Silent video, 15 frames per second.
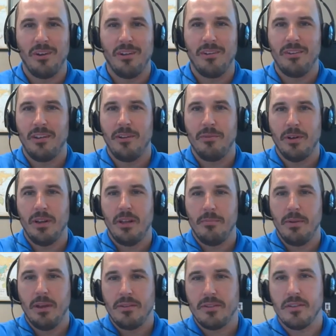on an everyday
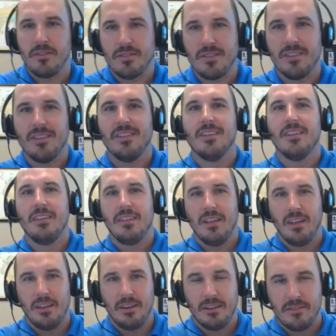basis
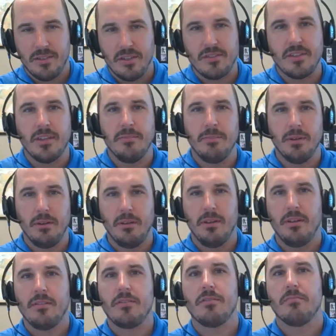on existing
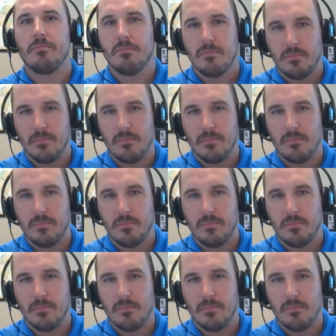buildings,